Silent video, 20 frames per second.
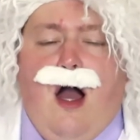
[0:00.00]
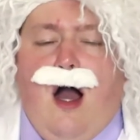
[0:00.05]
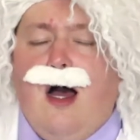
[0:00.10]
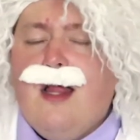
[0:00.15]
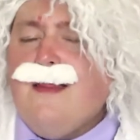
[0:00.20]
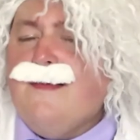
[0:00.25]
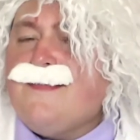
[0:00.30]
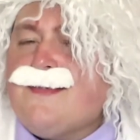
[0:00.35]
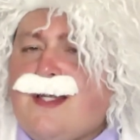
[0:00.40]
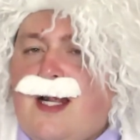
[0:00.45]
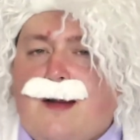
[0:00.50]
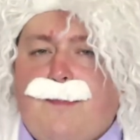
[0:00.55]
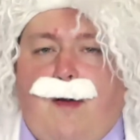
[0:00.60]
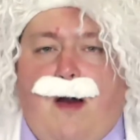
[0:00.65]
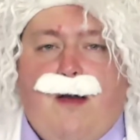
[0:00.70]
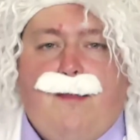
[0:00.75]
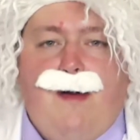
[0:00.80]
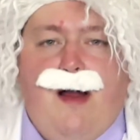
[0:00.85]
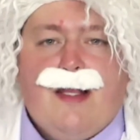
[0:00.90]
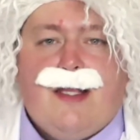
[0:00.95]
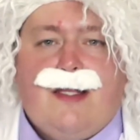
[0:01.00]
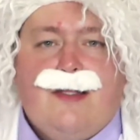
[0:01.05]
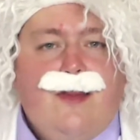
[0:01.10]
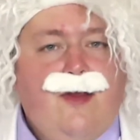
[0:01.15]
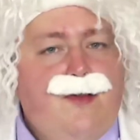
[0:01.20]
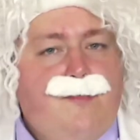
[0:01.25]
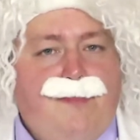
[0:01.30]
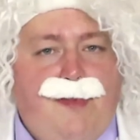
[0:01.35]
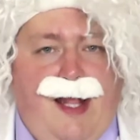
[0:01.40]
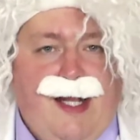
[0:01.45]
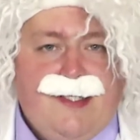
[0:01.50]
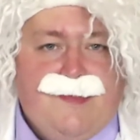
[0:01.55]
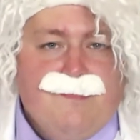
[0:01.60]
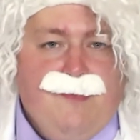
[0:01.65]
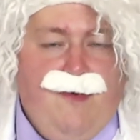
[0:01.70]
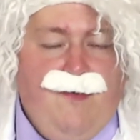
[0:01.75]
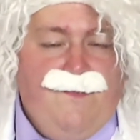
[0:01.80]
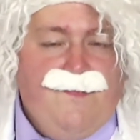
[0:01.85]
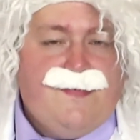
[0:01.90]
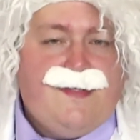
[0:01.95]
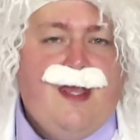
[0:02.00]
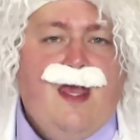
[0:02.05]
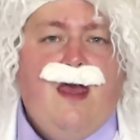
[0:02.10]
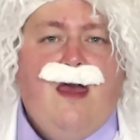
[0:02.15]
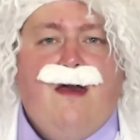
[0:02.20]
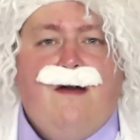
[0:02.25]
All of the starter Pokemon can learn Pledge moves.